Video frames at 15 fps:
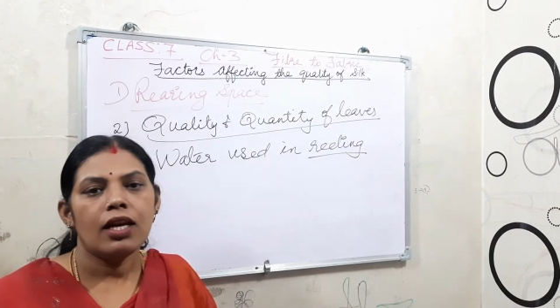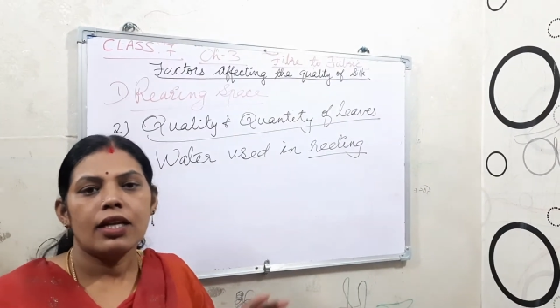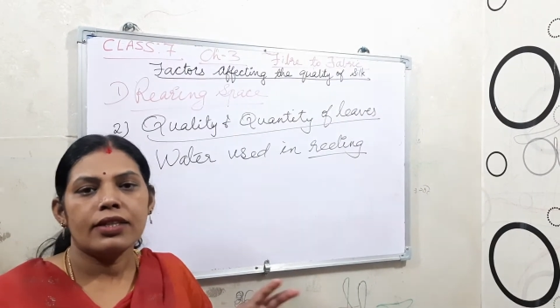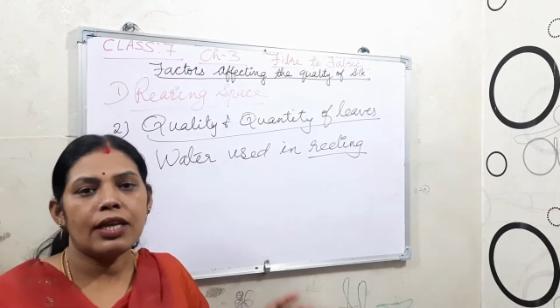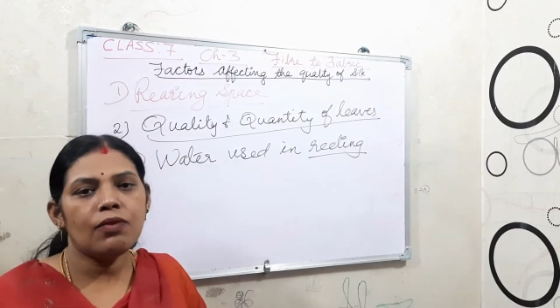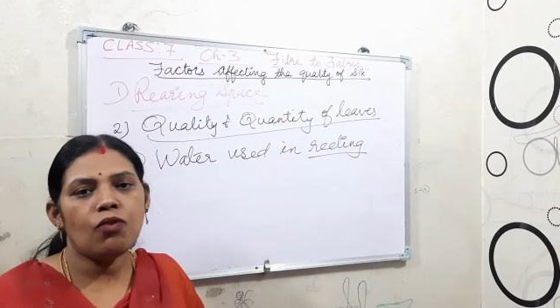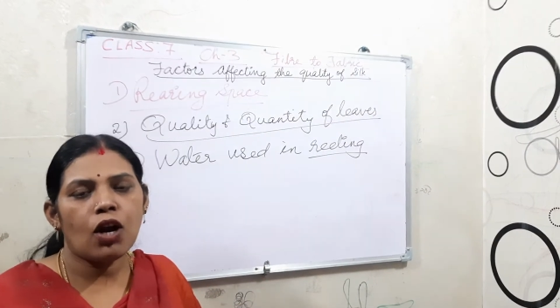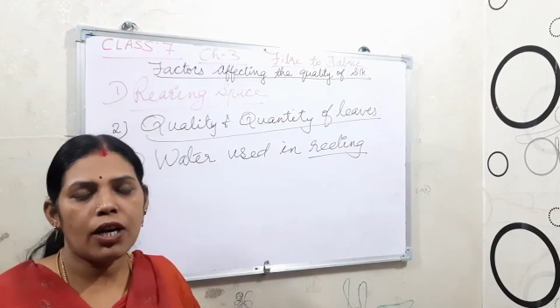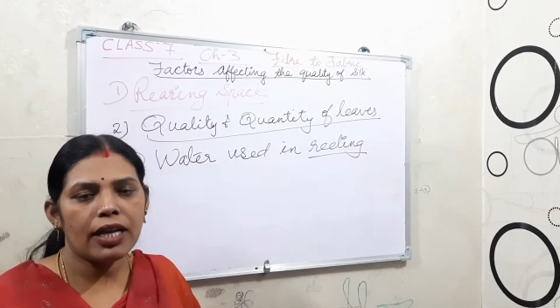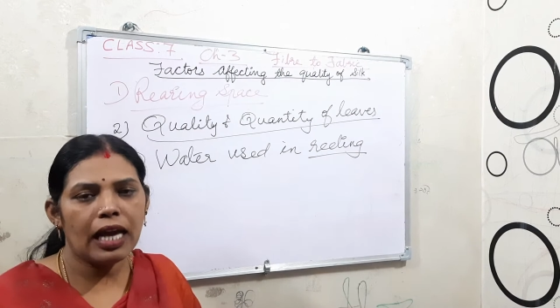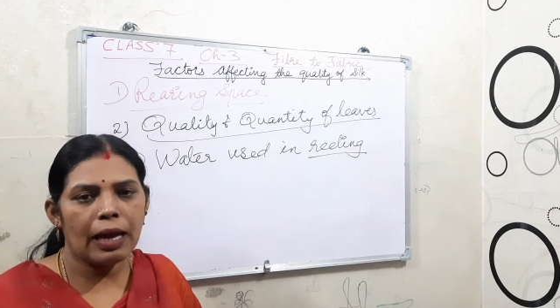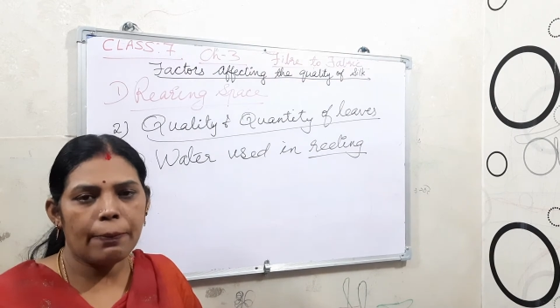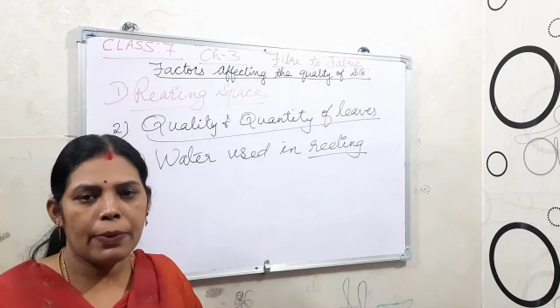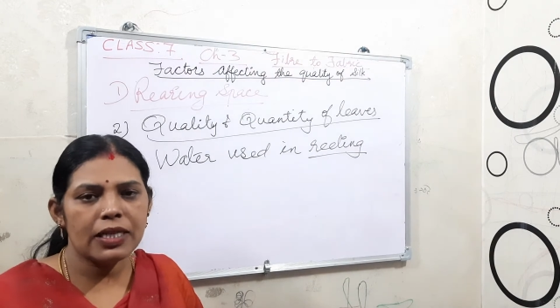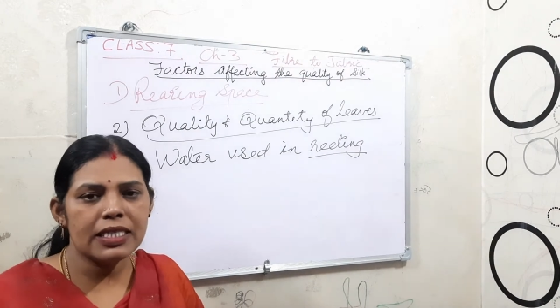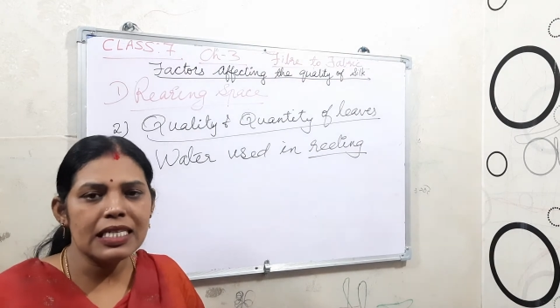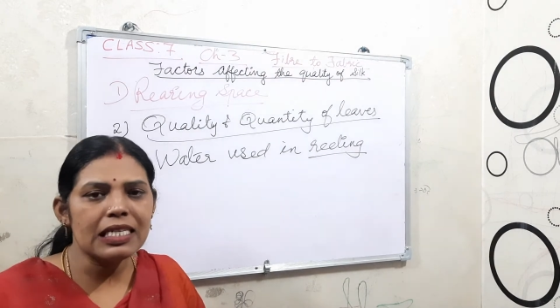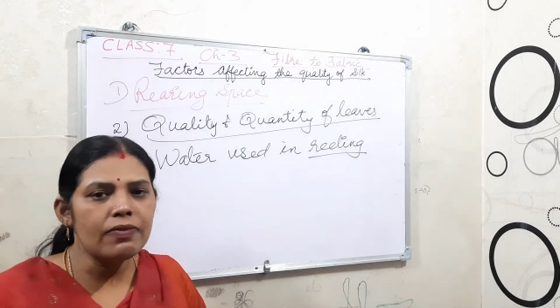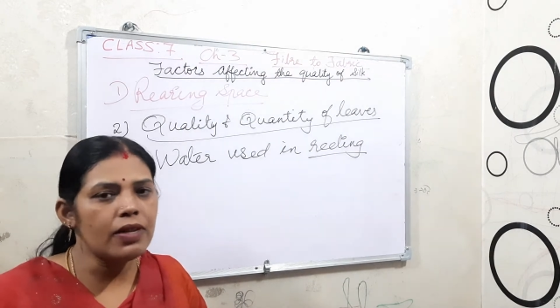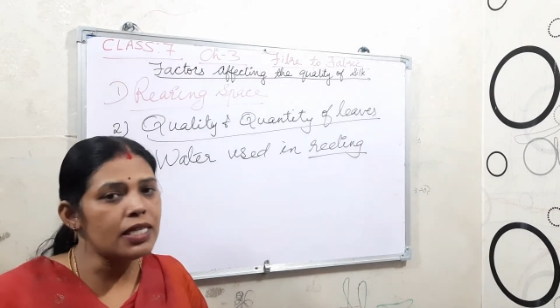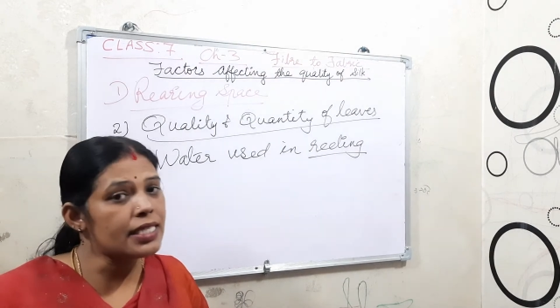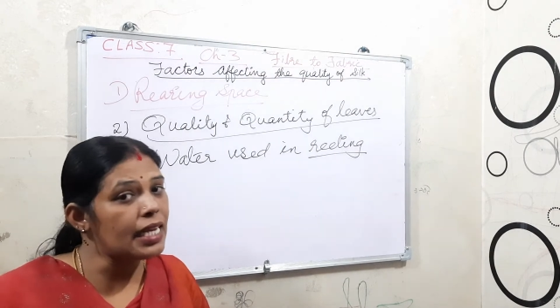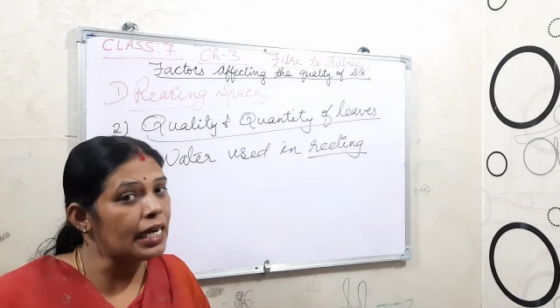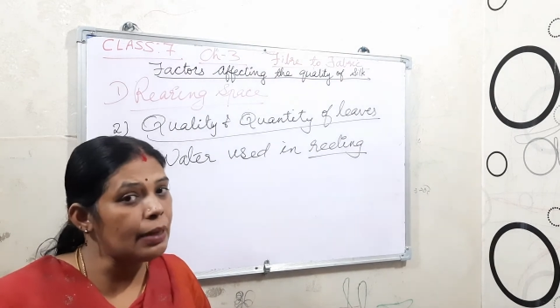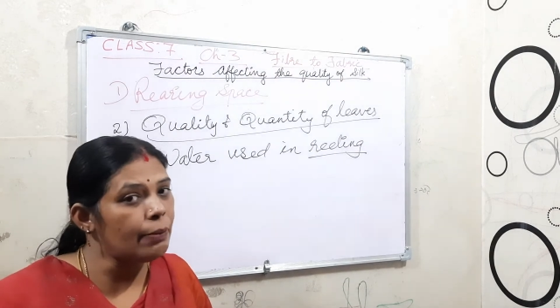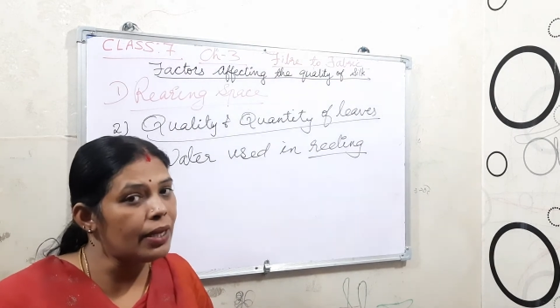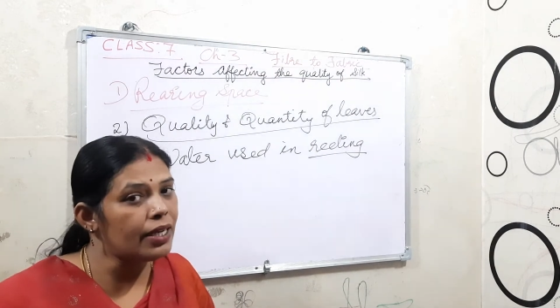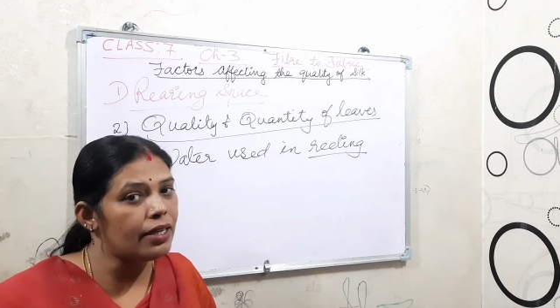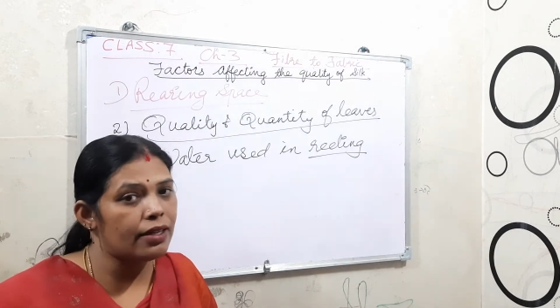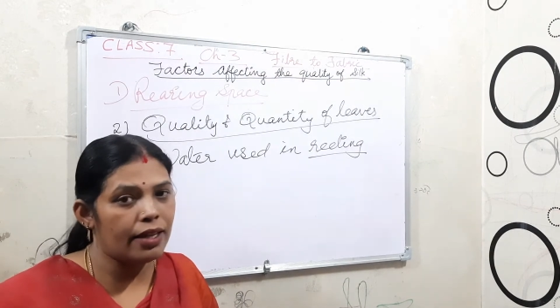then what happens? It will
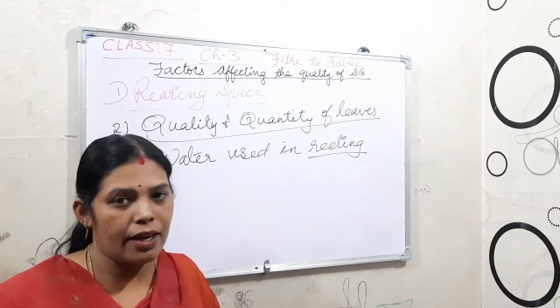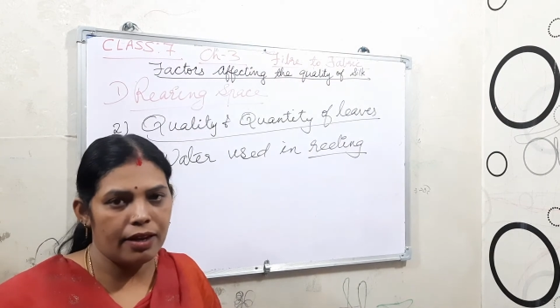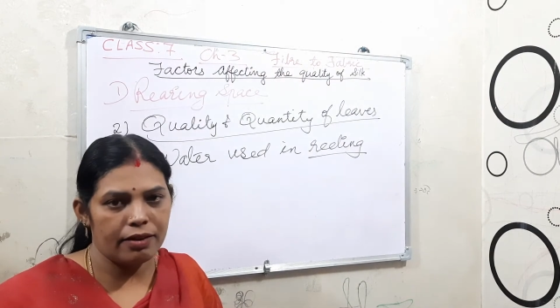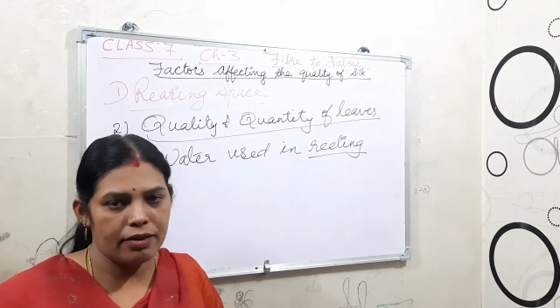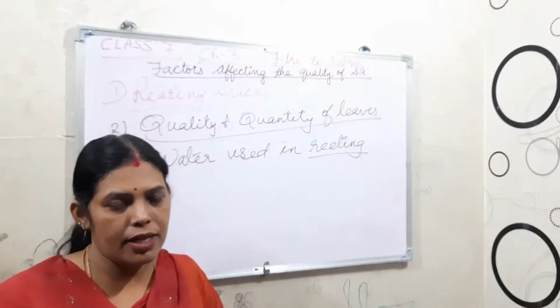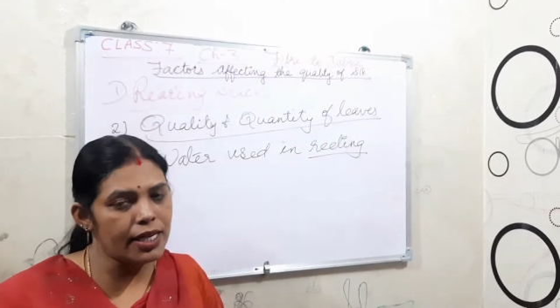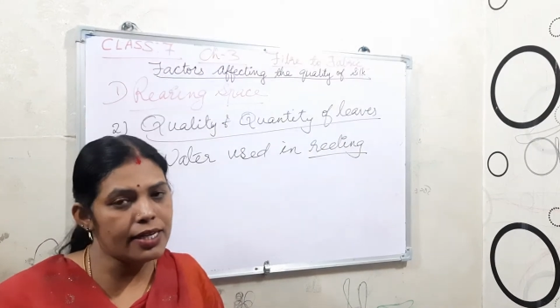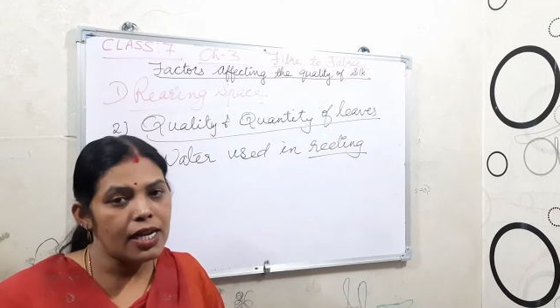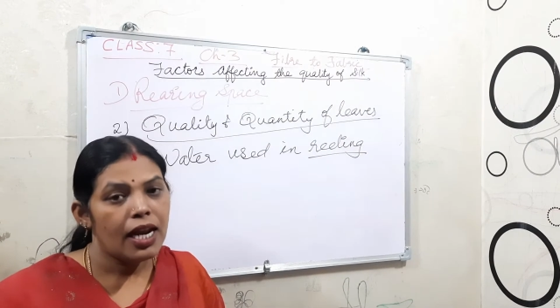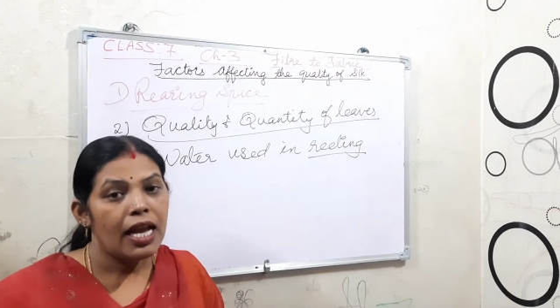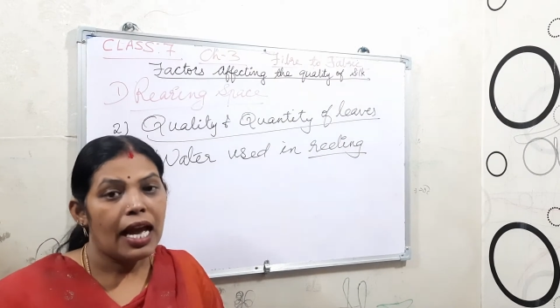sediment there, right?